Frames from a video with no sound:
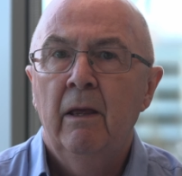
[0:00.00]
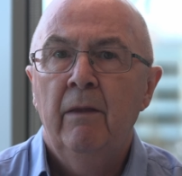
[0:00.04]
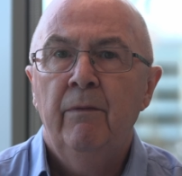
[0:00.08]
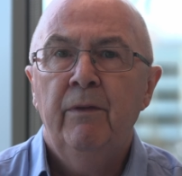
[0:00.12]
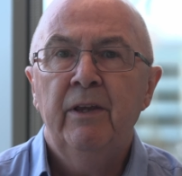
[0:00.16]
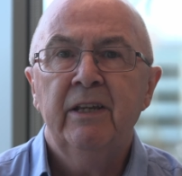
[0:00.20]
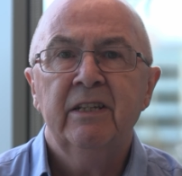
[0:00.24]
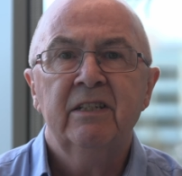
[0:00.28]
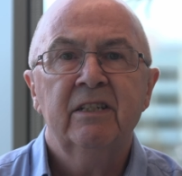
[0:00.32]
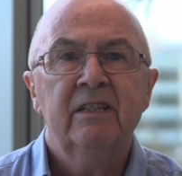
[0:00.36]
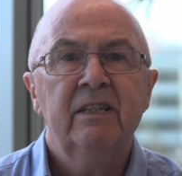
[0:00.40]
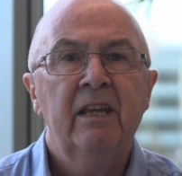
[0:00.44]

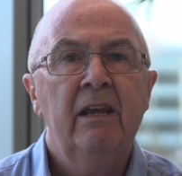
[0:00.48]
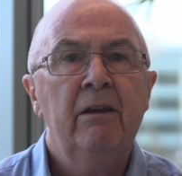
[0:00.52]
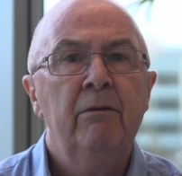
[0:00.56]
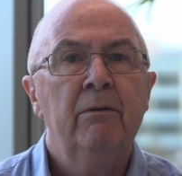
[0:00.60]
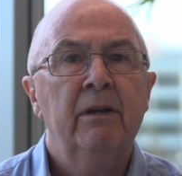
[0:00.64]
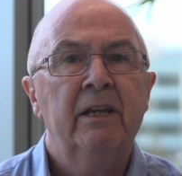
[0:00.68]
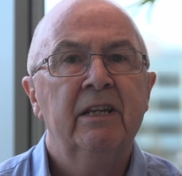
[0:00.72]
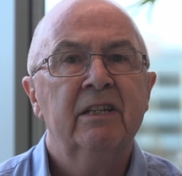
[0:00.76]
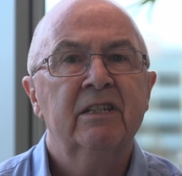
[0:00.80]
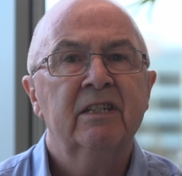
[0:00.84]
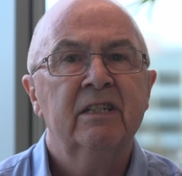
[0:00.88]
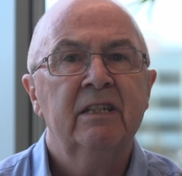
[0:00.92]
This
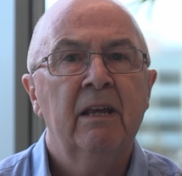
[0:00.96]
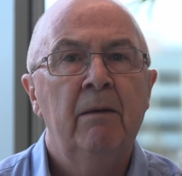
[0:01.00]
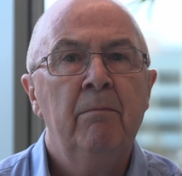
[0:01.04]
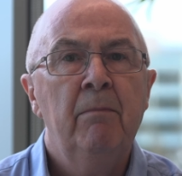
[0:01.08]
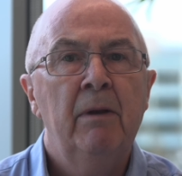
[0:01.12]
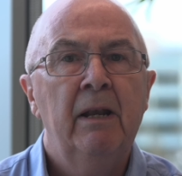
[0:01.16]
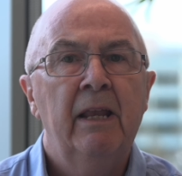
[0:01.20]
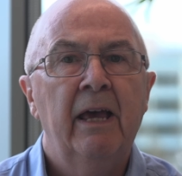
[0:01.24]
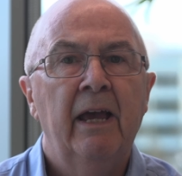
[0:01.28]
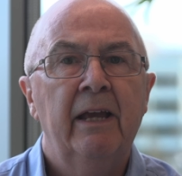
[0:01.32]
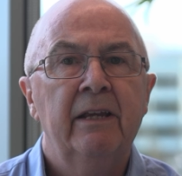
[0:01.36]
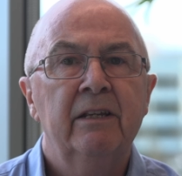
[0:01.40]
series
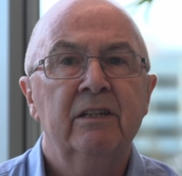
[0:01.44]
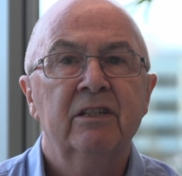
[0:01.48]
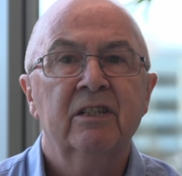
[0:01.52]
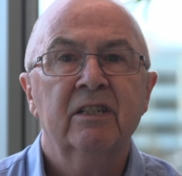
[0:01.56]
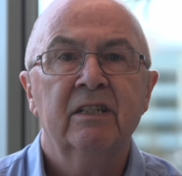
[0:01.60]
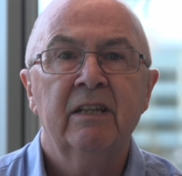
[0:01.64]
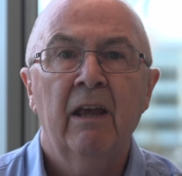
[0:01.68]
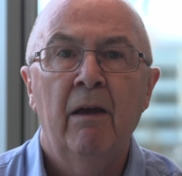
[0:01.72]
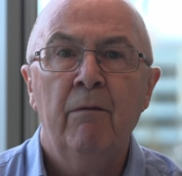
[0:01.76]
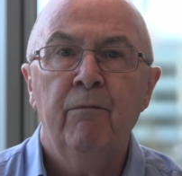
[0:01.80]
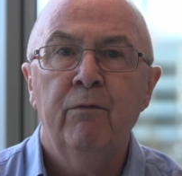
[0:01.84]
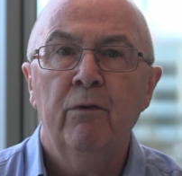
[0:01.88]
simulates
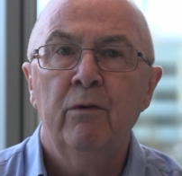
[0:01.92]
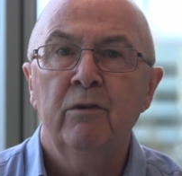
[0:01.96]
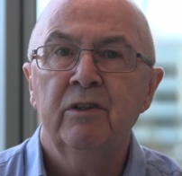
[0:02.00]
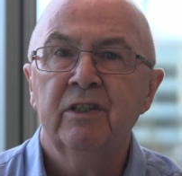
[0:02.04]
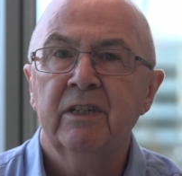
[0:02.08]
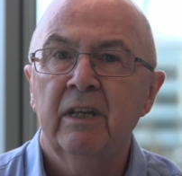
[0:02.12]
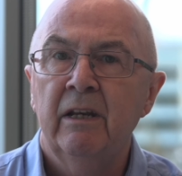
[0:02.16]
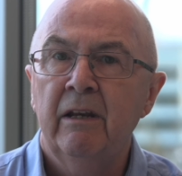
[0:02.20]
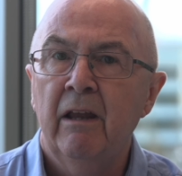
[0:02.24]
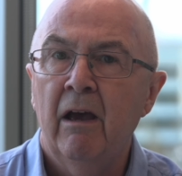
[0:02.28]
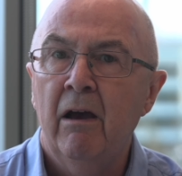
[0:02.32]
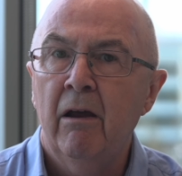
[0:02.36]
several
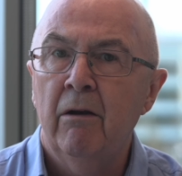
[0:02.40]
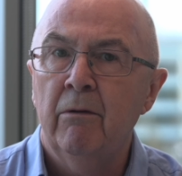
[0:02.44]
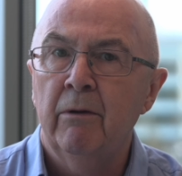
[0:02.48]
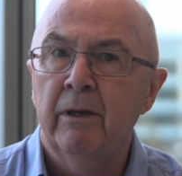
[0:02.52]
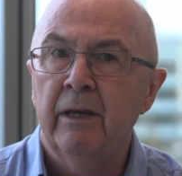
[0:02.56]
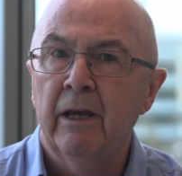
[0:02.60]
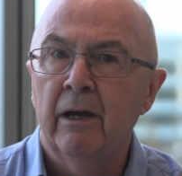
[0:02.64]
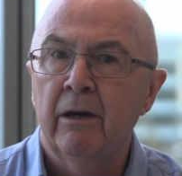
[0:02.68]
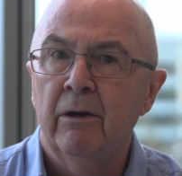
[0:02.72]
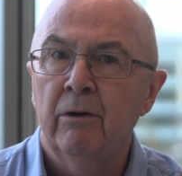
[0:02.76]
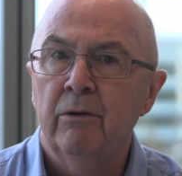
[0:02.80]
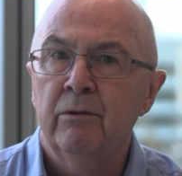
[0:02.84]

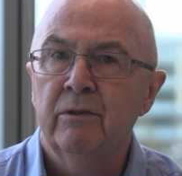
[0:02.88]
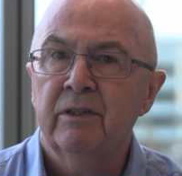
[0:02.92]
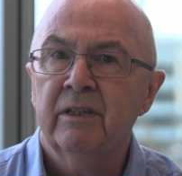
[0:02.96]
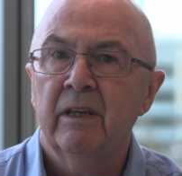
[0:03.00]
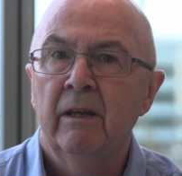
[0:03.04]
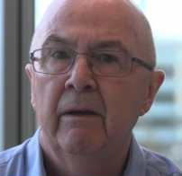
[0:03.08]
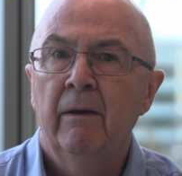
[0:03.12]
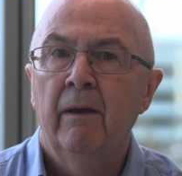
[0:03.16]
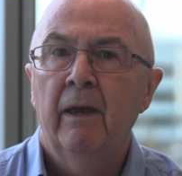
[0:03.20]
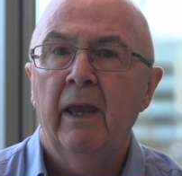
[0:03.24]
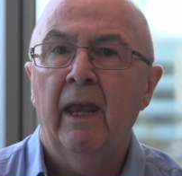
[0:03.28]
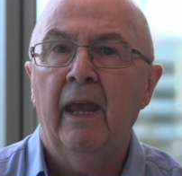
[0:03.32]
scenarios
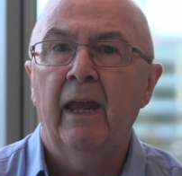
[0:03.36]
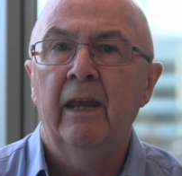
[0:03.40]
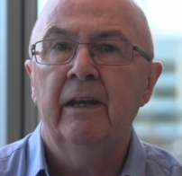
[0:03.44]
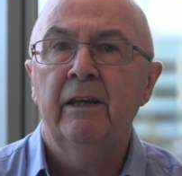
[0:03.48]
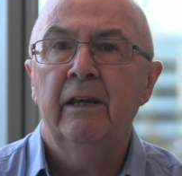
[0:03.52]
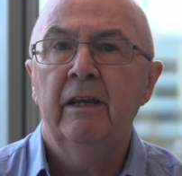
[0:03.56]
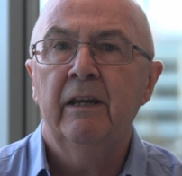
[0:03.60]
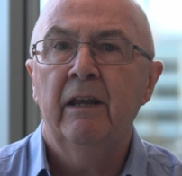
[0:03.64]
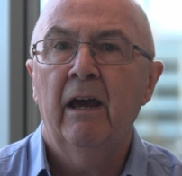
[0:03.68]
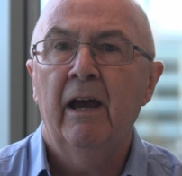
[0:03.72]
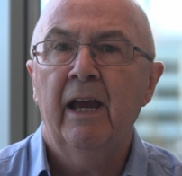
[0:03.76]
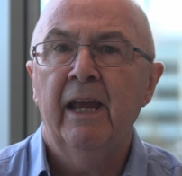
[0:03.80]
in
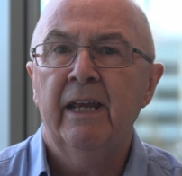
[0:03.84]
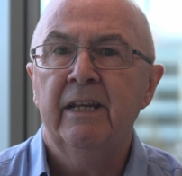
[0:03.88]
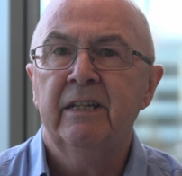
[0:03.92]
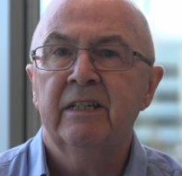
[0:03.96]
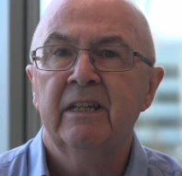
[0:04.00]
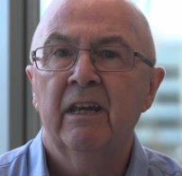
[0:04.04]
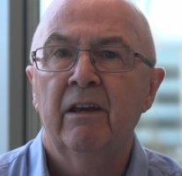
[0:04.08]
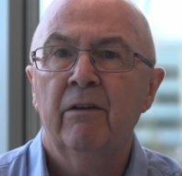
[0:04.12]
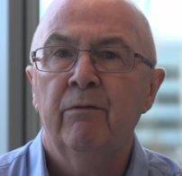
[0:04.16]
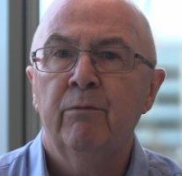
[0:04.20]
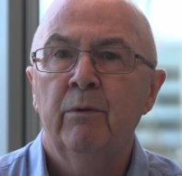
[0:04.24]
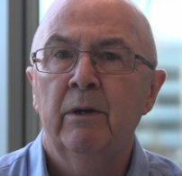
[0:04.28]
an
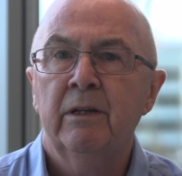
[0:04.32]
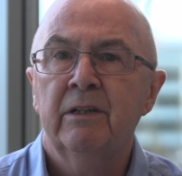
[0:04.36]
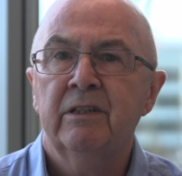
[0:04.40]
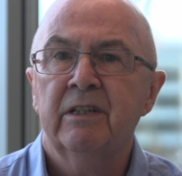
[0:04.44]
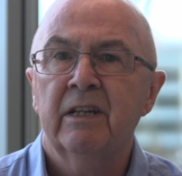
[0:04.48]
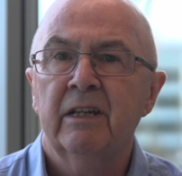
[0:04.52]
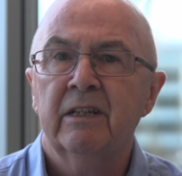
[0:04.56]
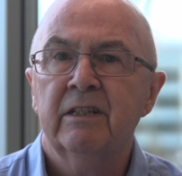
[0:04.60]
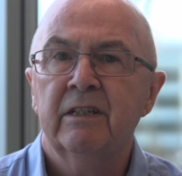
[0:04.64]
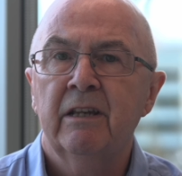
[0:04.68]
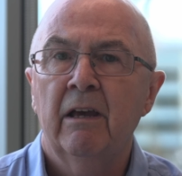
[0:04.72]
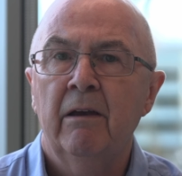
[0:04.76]
IATF
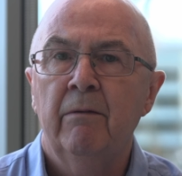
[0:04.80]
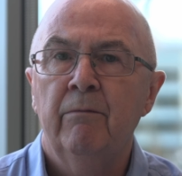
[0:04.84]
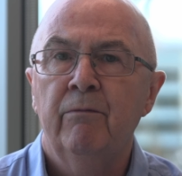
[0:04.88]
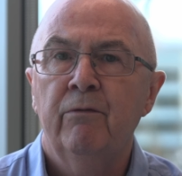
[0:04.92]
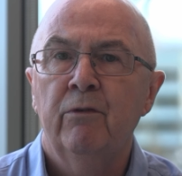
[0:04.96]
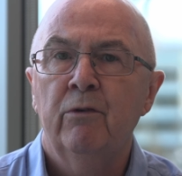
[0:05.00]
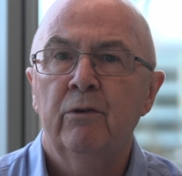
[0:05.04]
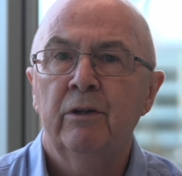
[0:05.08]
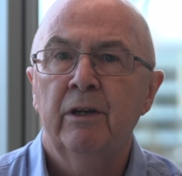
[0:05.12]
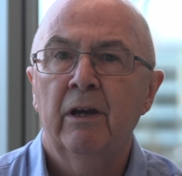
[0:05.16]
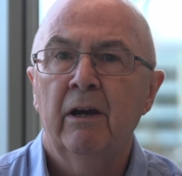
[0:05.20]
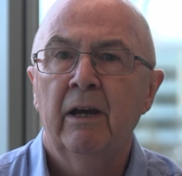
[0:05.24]

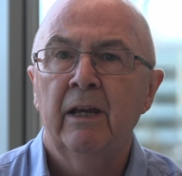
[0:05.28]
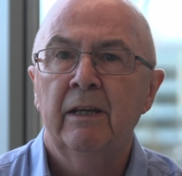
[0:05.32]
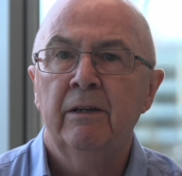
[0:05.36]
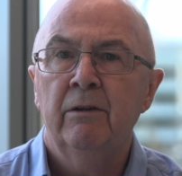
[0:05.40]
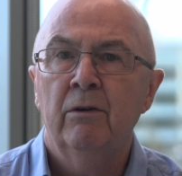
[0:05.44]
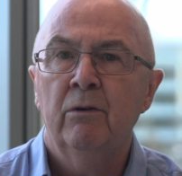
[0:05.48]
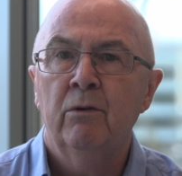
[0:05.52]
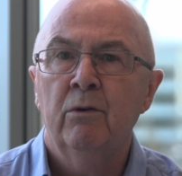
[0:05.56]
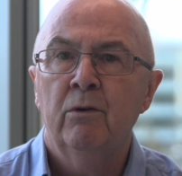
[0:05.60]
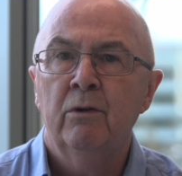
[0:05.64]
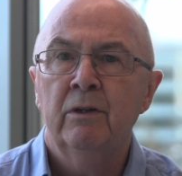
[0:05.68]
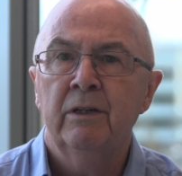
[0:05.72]
16949
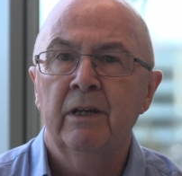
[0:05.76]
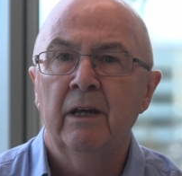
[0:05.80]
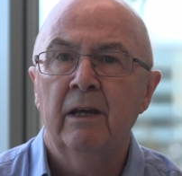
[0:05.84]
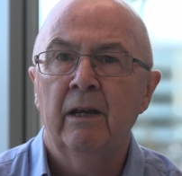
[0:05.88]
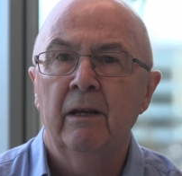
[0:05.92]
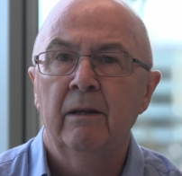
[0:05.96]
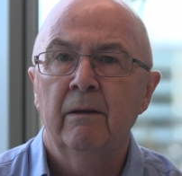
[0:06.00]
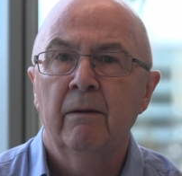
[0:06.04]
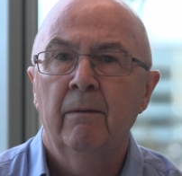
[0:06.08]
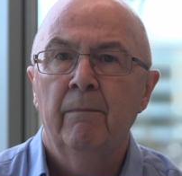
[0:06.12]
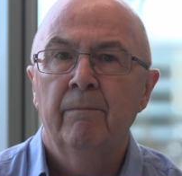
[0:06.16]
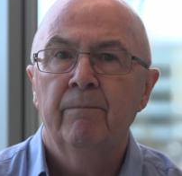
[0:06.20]

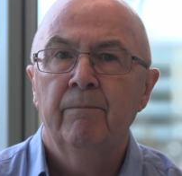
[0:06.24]
audit.